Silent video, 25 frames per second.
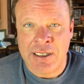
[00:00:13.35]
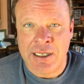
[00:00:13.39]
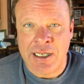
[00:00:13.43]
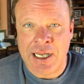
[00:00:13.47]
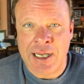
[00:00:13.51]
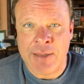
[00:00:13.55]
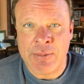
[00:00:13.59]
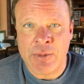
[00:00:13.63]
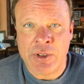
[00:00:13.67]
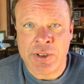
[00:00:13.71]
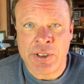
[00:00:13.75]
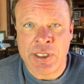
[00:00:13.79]

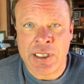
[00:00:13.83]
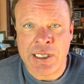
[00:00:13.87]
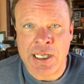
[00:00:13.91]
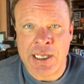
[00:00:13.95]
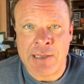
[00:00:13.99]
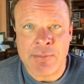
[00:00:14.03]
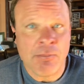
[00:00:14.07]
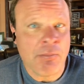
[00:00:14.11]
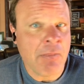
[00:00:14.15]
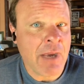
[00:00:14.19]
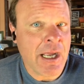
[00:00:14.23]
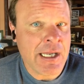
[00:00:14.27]
I'm looking
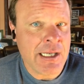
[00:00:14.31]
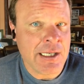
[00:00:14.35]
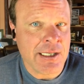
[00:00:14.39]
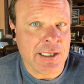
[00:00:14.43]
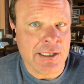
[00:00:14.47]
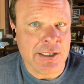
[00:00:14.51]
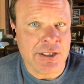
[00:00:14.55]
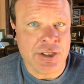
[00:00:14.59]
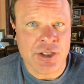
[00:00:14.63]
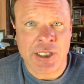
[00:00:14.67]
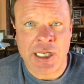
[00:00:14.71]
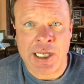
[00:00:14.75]
at
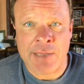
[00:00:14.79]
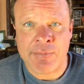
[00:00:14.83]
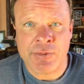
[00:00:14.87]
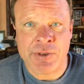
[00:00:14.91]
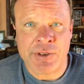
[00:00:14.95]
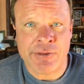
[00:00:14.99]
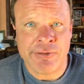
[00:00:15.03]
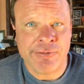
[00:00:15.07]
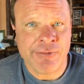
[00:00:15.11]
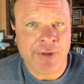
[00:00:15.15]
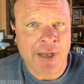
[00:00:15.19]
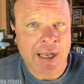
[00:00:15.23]
Micah
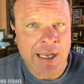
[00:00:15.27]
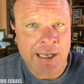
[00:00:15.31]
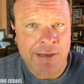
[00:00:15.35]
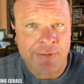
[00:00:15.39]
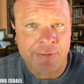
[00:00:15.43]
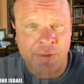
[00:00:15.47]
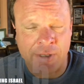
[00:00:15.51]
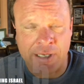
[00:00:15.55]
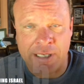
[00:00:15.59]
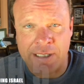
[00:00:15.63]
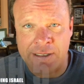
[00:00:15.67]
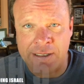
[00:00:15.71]
chapter 5
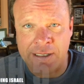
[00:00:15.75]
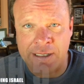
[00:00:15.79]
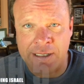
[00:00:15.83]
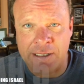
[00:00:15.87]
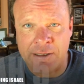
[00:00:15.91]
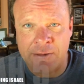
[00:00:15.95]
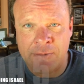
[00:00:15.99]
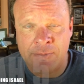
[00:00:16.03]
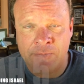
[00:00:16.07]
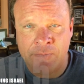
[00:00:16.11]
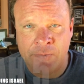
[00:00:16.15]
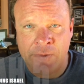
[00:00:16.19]
right
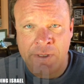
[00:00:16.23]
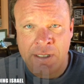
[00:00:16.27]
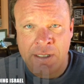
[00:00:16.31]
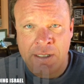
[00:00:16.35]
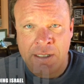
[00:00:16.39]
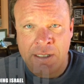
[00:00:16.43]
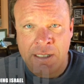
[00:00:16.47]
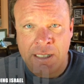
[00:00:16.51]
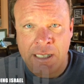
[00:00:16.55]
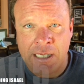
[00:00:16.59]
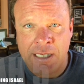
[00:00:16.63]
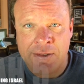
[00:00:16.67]
now,
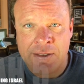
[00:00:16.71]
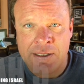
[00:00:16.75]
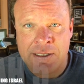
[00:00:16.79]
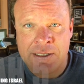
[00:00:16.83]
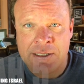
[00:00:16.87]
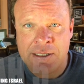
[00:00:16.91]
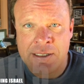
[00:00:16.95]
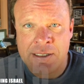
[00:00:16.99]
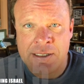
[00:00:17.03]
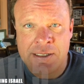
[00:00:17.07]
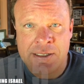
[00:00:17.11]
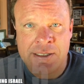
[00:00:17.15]
and
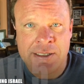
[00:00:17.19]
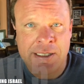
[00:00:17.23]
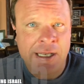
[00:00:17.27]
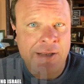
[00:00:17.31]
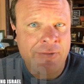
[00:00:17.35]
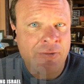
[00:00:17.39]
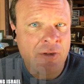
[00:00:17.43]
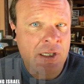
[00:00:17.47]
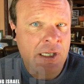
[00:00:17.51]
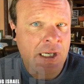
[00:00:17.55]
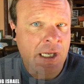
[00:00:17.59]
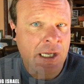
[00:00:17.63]
this is
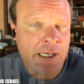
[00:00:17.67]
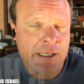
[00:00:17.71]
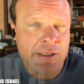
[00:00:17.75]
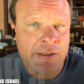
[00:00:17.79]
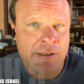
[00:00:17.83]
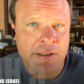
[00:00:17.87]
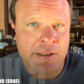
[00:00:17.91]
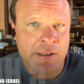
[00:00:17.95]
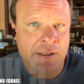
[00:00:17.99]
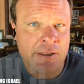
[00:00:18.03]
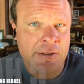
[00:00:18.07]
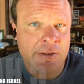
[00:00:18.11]

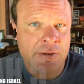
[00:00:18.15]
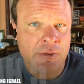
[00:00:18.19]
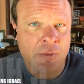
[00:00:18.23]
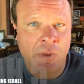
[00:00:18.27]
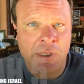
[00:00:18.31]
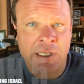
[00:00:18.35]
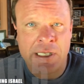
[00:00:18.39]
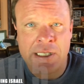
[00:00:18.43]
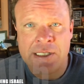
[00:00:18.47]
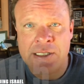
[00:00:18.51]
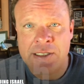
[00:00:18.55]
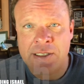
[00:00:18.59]

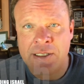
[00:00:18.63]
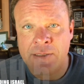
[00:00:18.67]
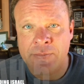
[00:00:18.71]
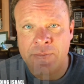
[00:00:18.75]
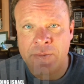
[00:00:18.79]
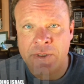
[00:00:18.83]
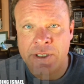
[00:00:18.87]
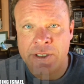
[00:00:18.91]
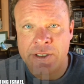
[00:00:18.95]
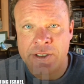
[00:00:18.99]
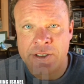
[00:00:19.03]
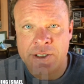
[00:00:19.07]
720 some
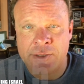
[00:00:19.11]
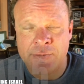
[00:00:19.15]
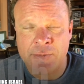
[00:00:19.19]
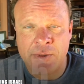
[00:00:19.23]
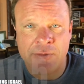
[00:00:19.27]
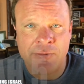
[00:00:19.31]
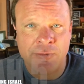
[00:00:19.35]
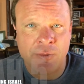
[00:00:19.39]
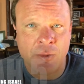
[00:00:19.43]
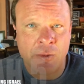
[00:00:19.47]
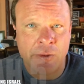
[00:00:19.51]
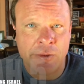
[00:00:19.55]
years
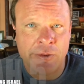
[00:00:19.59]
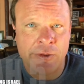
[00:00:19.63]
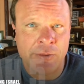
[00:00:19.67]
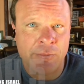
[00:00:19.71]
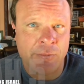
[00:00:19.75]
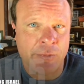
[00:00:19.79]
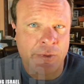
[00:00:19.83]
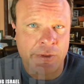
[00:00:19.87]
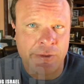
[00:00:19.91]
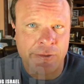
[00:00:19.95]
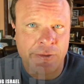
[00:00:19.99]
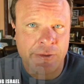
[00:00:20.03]
before the
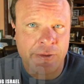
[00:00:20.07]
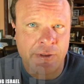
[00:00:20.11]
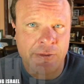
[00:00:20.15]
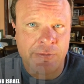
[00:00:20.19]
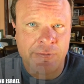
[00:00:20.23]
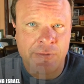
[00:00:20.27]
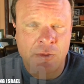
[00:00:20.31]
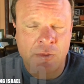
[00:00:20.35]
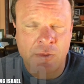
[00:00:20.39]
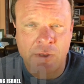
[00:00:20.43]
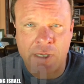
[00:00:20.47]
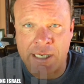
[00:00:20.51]
birth of
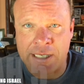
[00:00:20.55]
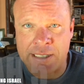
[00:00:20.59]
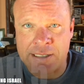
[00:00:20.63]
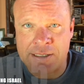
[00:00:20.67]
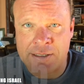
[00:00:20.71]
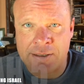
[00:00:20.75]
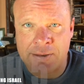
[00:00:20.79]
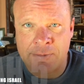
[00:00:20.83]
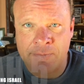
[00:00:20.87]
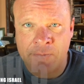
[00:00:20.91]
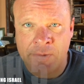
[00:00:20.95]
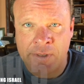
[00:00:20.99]

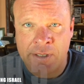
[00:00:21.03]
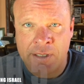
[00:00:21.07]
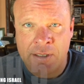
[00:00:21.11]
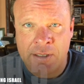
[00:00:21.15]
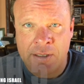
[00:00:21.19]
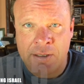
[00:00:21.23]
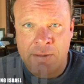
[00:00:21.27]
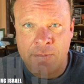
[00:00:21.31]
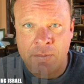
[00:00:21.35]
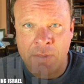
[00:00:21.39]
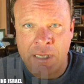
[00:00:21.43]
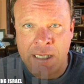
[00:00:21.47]
Christ.
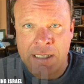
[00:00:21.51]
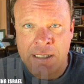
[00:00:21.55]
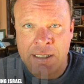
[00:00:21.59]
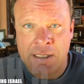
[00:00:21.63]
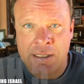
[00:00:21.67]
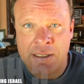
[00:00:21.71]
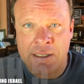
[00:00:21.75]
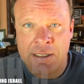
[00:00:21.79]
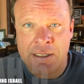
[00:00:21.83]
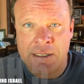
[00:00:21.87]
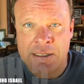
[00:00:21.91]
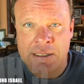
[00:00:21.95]
Micah
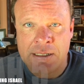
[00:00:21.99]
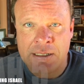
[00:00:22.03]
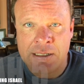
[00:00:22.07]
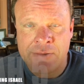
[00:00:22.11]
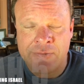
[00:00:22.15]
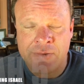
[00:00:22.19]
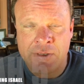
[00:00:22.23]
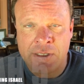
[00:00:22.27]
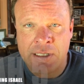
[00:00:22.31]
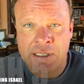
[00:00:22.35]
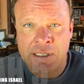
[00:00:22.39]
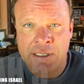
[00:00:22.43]
is
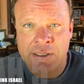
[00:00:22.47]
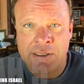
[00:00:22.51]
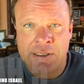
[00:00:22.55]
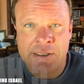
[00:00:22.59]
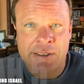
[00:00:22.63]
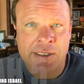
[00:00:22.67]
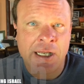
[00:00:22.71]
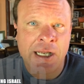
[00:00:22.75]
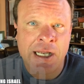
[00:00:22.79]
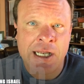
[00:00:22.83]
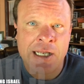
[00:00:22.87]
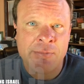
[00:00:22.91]
living in the
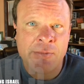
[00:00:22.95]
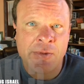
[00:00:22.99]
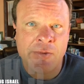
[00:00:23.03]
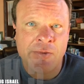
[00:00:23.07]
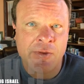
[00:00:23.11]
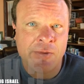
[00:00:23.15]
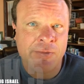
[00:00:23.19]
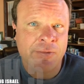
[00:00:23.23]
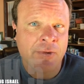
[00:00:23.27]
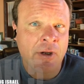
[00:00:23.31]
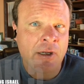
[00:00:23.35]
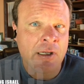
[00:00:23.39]
time of
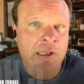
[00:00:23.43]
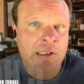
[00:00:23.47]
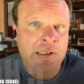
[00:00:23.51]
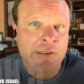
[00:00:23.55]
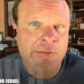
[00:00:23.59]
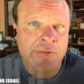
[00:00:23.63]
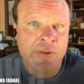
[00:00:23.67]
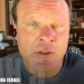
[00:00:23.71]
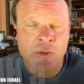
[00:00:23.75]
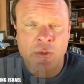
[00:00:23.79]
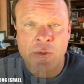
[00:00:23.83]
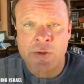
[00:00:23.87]
the fall
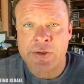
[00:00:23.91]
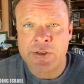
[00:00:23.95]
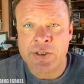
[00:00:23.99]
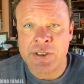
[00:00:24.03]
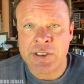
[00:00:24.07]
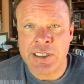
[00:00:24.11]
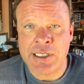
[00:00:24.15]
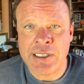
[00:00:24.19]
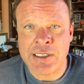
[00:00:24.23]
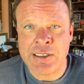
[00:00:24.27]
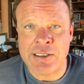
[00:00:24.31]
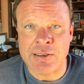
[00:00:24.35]
of the northern
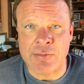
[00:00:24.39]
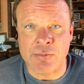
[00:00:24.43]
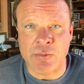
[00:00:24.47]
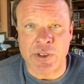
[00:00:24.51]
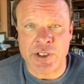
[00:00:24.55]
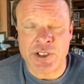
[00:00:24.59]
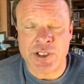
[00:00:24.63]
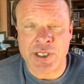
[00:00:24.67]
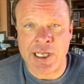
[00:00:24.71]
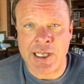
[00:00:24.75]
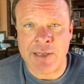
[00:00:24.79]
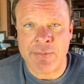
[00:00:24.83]
kingdom,
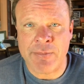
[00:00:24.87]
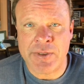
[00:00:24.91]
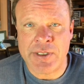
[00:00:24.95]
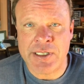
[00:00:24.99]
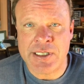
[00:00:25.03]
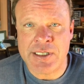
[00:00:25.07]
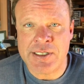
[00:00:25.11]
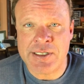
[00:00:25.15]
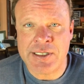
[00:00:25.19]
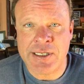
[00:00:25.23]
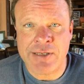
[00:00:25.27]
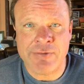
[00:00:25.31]
which happened
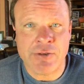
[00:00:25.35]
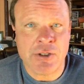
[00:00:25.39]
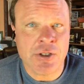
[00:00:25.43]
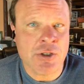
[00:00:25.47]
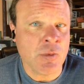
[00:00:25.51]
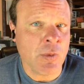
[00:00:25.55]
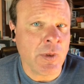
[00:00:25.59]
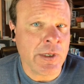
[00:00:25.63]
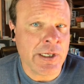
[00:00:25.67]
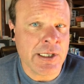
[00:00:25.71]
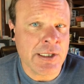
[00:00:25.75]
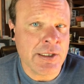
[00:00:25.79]
in
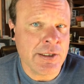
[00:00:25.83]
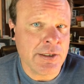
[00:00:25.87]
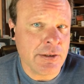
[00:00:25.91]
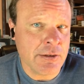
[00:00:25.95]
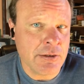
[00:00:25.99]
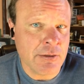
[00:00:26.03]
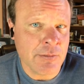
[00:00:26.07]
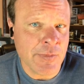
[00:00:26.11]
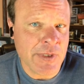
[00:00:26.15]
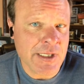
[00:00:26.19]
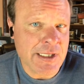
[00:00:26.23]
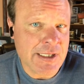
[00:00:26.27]

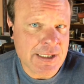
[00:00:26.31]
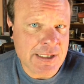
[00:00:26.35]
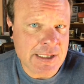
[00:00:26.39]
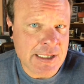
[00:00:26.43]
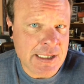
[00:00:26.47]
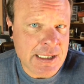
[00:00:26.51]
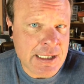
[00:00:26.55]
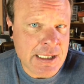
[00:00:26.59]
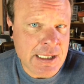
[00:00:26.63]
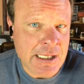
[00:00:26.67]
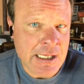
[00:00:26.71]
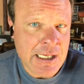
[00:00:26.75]
722
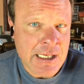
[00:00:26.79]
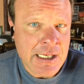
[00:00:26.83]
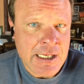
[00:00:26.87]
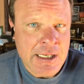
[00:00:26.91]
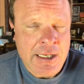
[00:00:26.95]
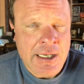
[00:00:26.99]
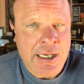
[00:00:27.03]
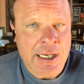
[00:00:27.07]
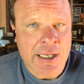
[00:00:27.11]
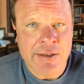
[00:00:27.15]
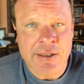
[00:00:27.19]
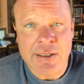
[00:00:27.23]
BC,
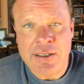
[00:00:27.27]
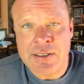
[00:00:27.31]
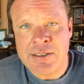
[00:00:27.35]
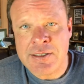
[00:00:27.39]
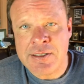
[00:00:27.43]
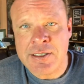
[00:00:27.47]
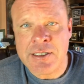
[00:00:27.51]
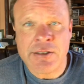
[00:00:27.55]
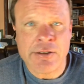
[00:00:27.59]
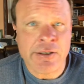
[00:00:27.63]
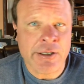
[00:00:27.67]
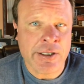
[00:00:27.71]
and the
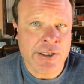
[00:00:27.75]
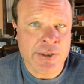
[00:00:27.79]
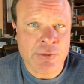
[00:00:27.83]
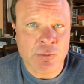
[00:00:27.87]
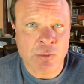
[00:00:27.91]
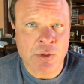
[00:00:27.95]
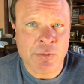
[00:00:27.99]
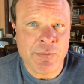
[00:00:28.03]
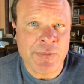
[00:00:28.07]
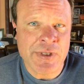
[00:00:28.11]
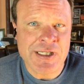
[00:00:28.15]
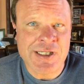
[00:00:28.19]
Assyrians
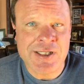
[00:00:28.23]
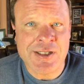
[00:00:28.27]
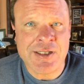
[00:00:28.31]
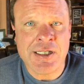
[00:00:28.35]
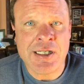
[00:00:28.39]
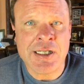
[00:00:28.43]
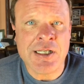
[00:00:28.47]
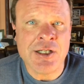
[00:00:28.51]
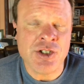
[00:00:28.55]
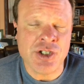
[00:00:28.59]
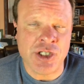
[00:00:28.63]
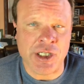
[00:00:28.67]
were
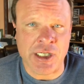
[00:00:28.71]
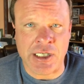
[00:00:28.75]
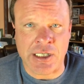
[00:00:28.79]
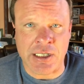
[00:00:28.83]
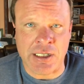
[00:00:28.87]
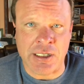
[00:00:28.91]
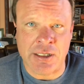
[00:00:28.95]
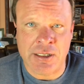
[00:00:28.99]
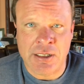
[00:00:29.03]
besieging